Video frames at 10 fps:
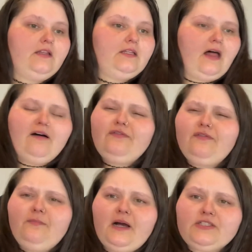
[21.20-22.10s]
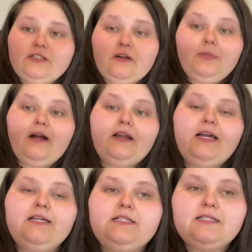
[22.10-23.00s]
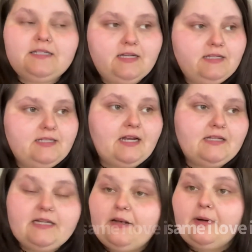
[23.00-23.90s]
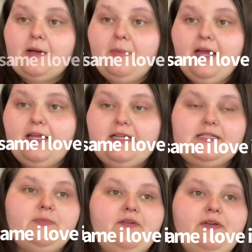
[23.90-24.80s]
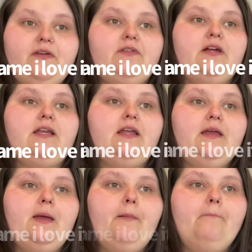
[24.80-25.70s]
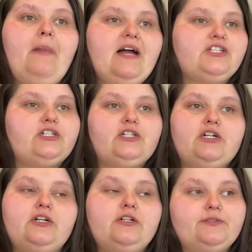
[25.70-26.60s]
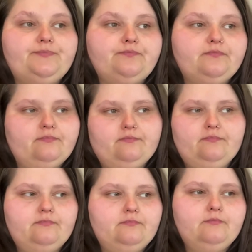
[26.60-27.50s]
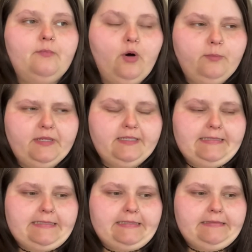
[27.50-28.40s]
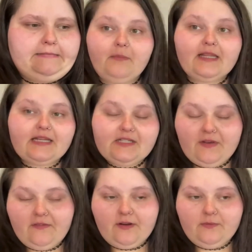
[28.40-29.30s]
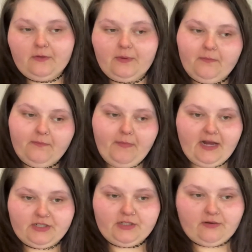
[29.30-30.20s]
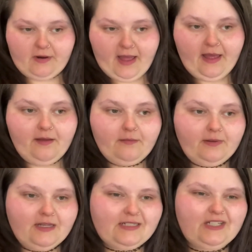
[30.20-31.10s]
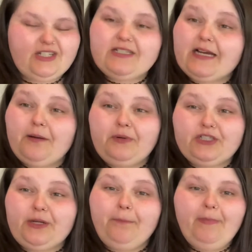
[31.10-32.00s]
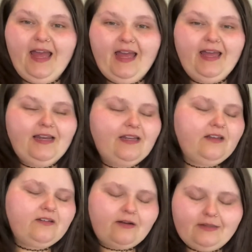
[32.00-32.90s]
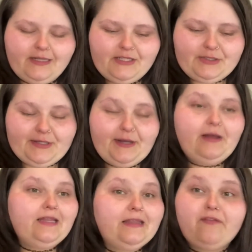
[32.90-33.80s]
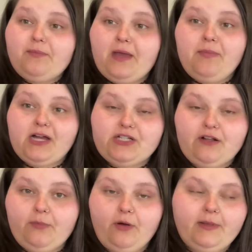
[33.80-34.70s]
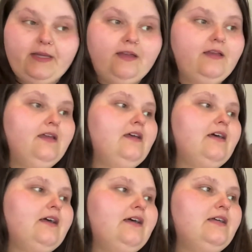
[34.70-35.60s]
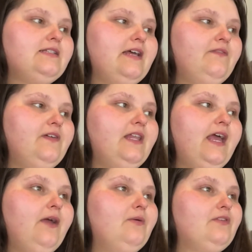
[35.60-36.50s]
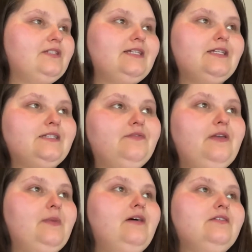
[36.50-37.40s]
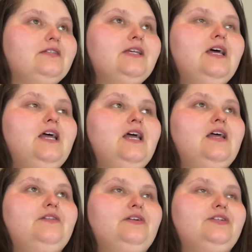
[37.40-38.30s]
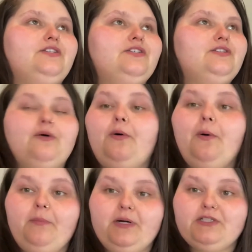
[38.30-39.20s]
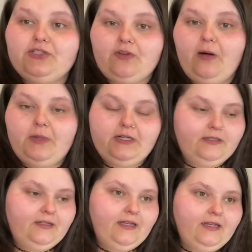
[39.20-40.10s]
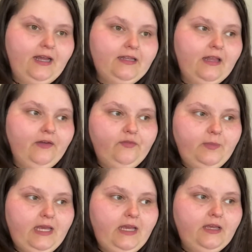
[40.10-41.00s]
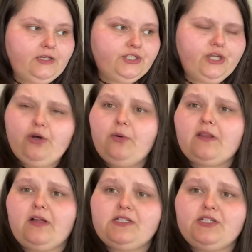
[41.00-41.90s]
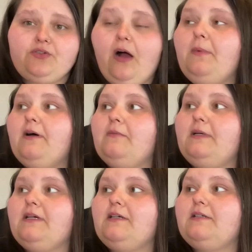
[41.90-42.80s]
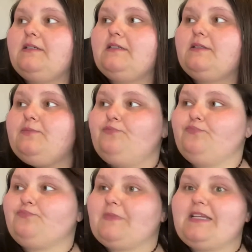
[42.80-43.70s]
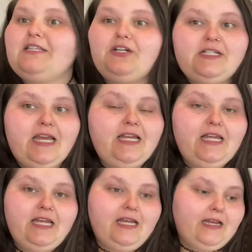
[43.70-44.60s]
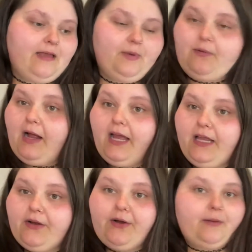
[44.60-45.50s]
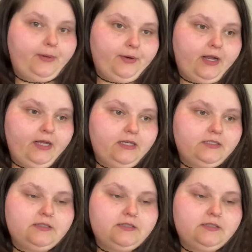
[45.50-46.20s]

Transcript: Love Bachelor in Paradise. 10 out of 10 recommend. It's my favorite Bachelor moment. My least favorite would be Bachelorette, because it's just like a bunch of men. Not really into it. Love me a Bachelor moment, because I feel like when there's tons of females, there's so much drama. And I love me a show with lots of drama, because it's entertaining. Am I right or am I right?